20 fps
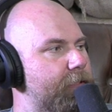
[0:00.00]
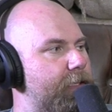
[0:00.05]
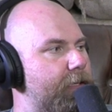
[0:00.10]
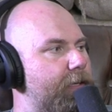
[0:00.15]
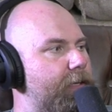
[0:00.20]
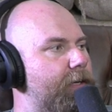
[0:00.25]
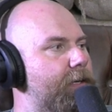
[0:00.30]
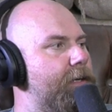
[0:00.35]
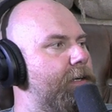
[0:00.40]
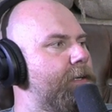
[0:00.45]

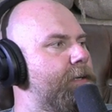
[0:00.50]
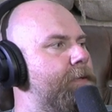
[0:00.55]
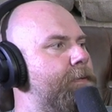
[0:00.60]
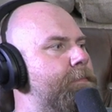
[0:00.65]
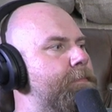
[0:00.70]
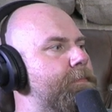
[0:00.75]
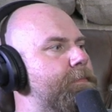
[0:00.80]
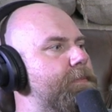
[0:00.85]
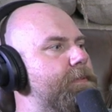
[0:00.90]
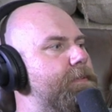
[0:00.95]

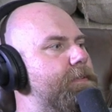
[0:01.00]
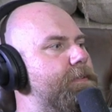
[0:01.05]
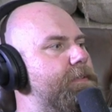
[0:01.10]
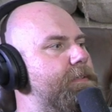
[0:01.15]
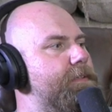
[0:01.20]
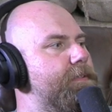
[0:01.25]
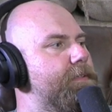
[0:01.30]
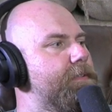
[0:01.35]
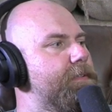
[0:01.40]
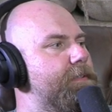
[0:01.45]

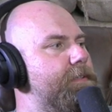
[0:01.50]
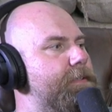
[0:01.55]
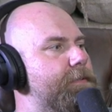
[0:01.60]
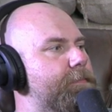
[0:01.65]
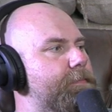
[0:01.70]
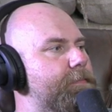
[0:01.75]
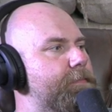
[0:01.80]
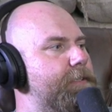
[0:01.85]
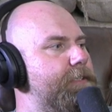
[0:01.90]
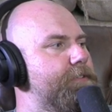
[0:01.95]

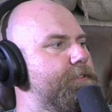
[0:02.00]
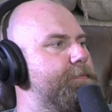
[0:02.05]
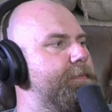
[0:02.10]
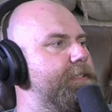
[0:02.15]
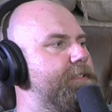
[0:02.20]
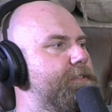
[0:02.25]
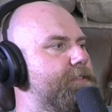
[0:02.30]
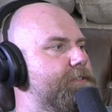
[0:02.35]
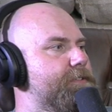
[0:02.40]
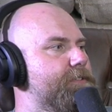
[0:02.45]
It just
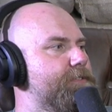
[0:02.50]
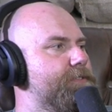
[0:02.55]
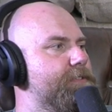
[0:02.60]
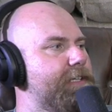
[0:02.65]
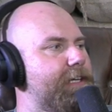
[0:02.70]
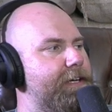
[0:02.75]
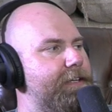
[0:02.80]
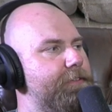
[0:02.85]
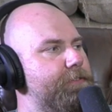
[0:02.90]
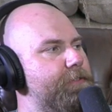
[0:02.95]
means it's
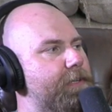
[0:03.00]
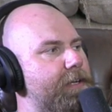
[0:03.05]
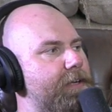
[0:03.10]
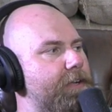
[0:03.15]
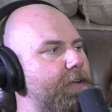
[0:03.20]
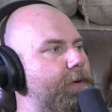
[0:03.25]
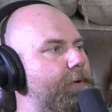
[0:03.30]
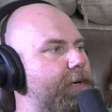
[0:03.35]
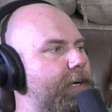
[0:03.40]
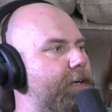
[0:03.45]
kind of trying to
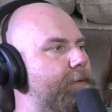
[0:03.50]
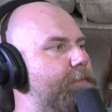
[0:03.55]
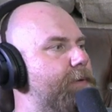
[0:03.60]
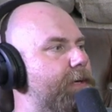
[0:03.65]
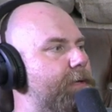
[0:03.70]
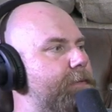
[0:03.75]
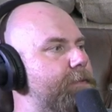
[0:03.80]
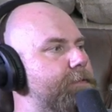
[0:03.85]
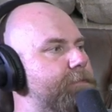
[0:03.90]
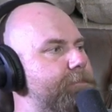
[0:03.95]
go out, probably.